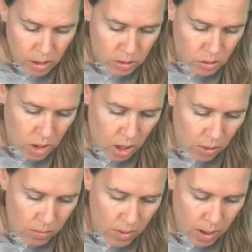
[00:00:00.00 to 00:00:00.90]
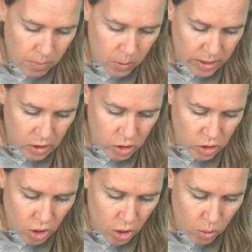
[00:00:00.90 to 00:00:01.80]
So I'm going to
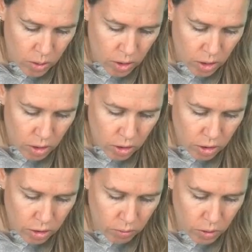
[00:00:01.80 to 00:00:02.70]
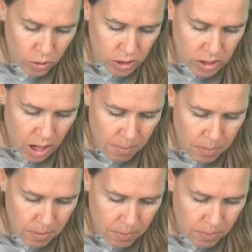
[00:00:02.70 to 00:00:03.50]
sew through the top,